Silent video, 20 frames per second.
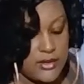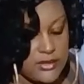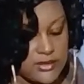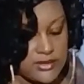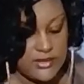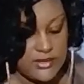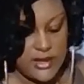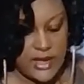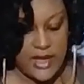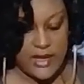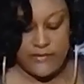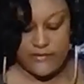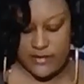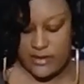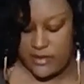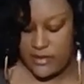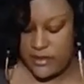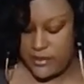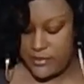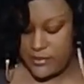Just have
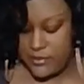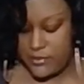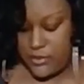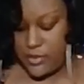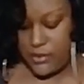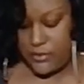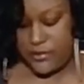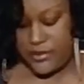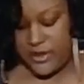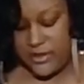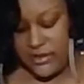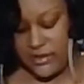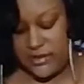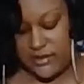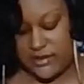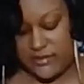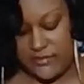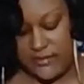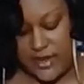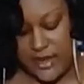a couple more
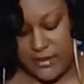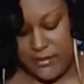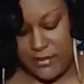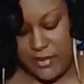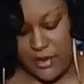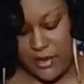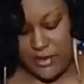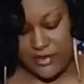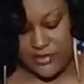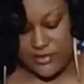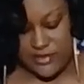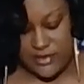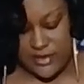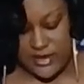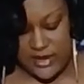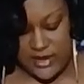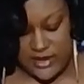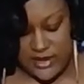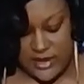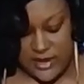pieces of that
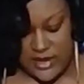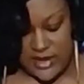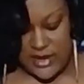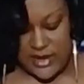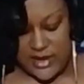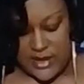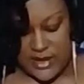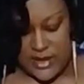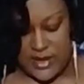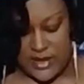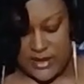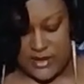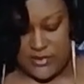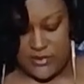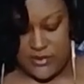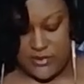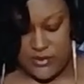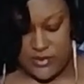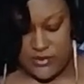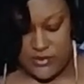parsley
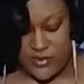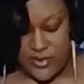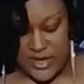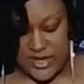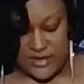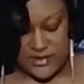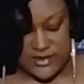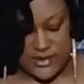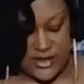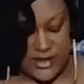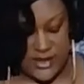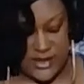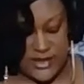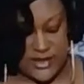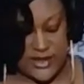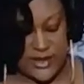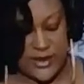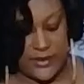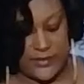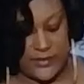and replace
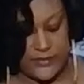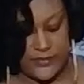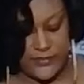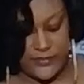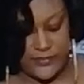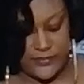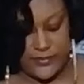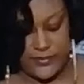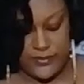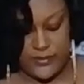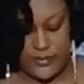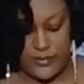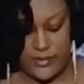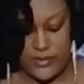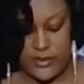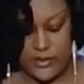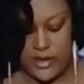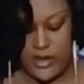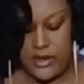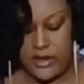anything.
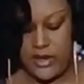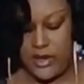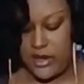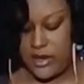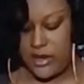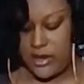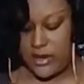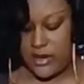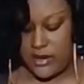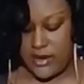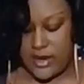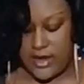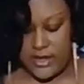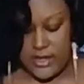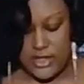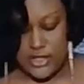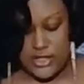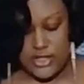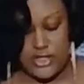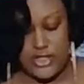
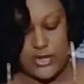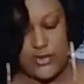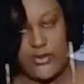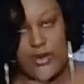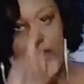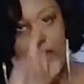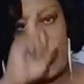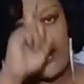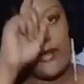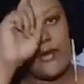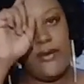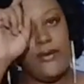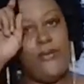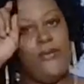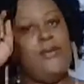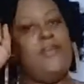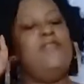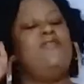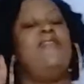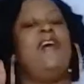Alright, so now
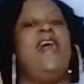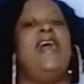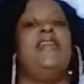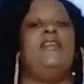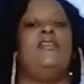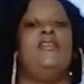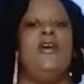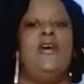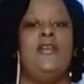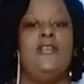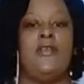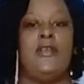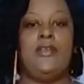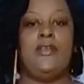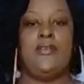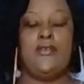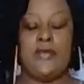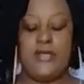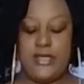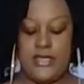we've added all the
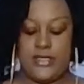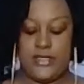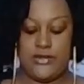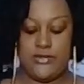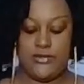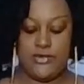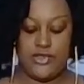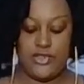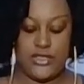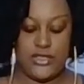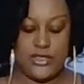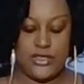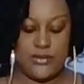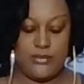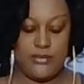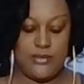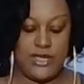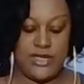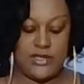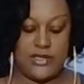ingredients. We're just going
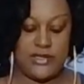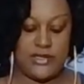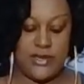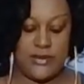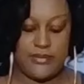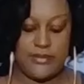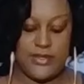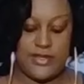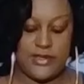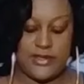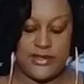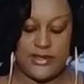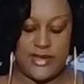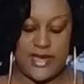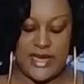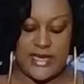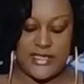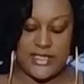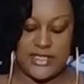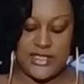to mix up this
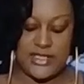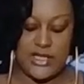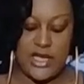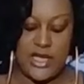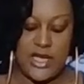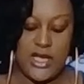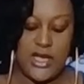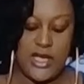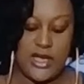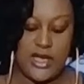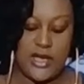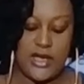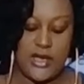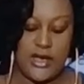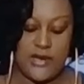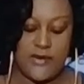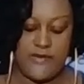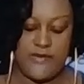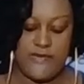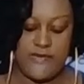nice
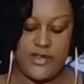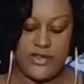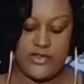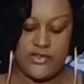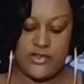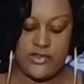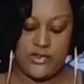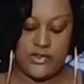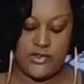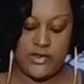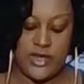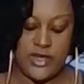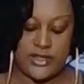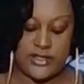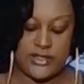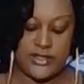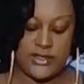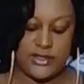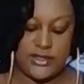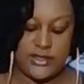fish
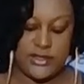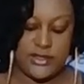sauce.